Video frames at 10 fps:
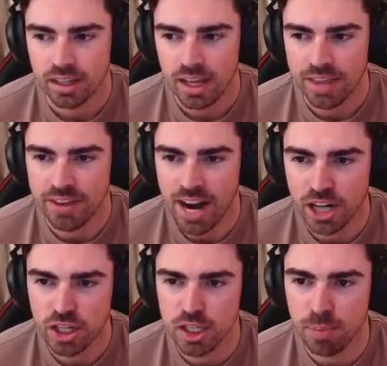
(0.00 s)
And they're
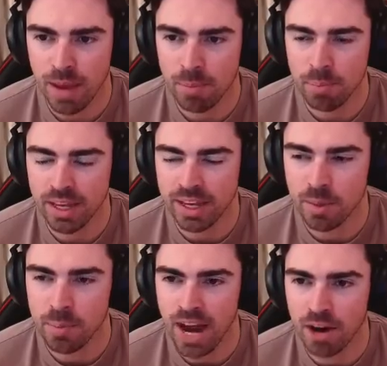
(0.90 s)
actually spam pinging
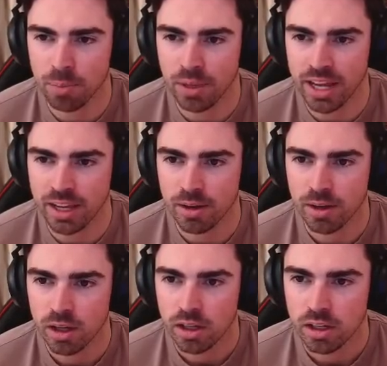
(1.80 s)
the Baron play.
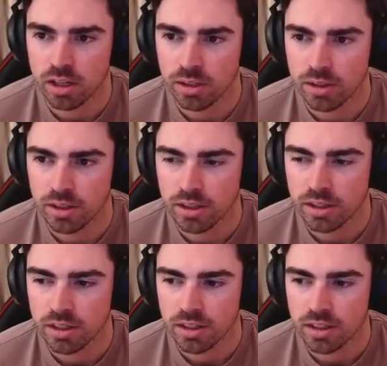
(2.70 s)

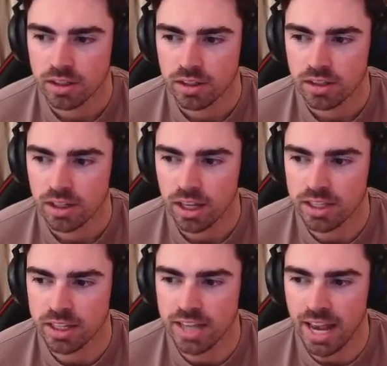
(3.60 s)

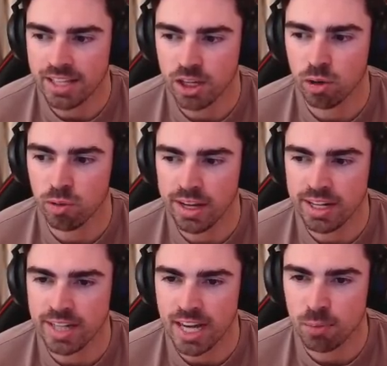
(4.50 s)
It's a Korean
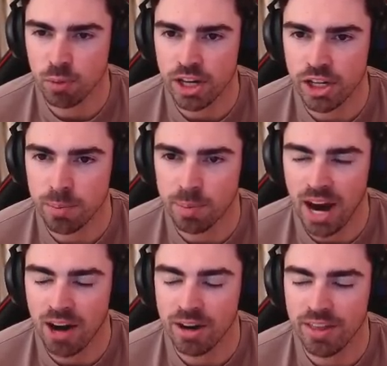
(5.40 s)
desperation
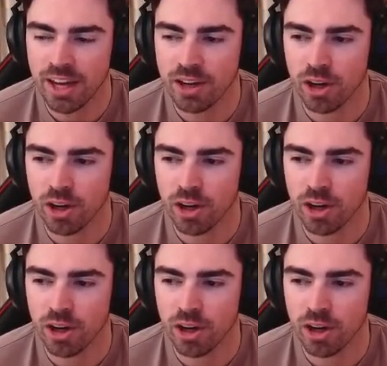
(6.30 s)
Baron, and they're gonna